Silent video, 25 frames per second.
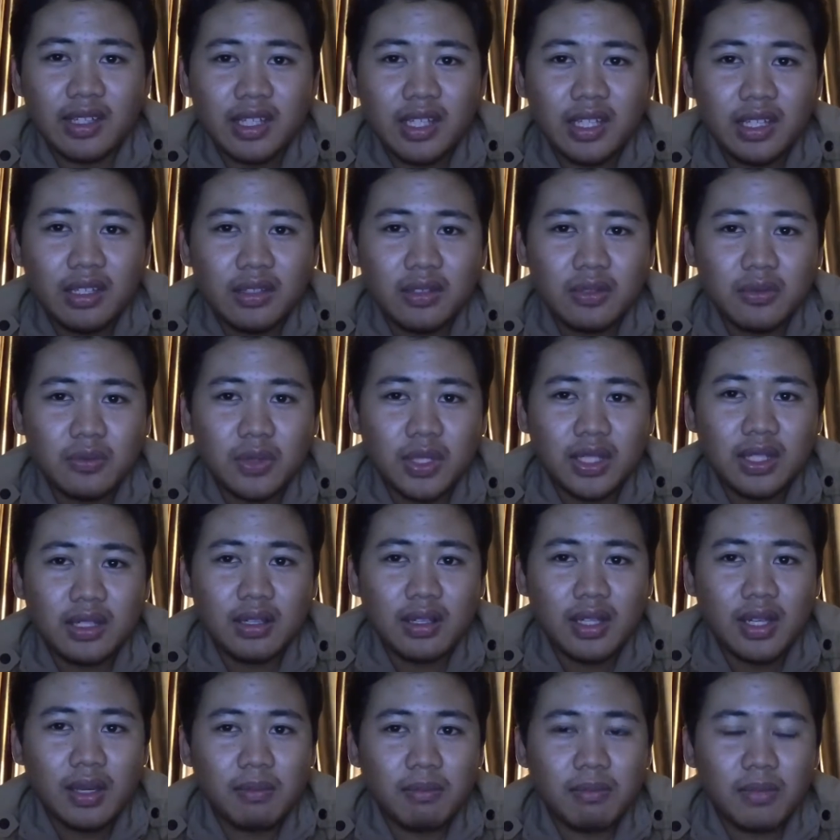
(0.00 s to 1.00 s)
linked with
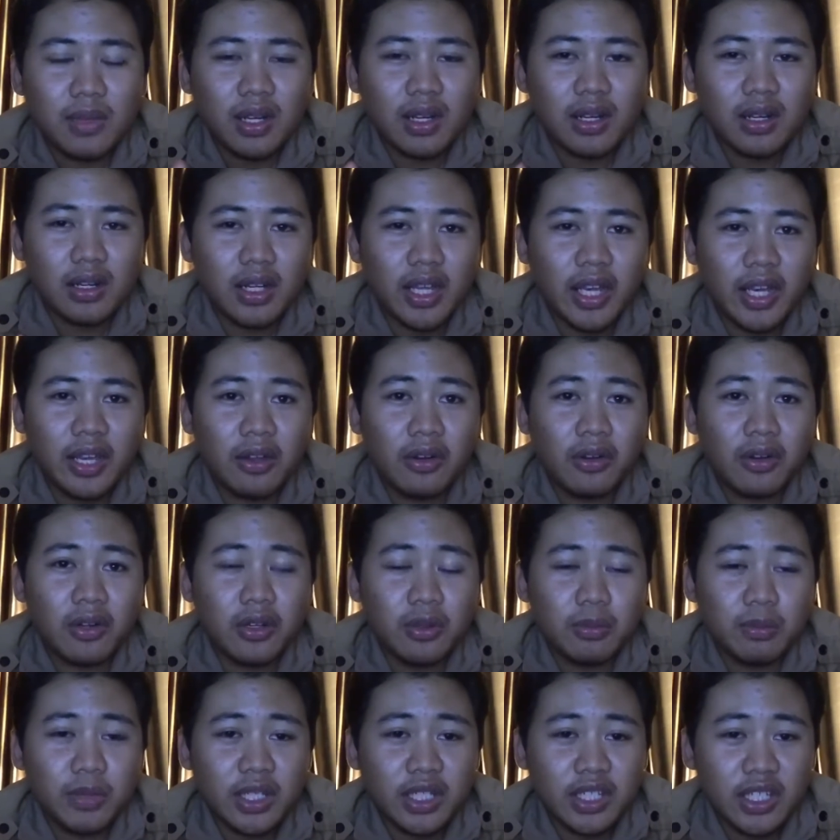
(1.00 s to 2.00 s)
them are
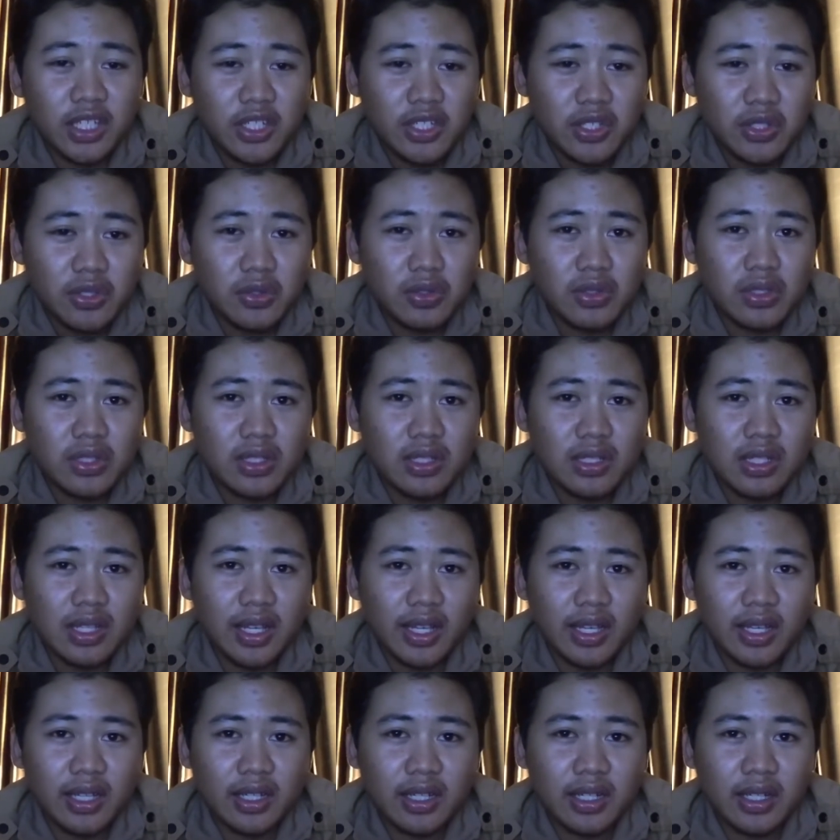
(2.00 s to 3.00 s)
economic issues like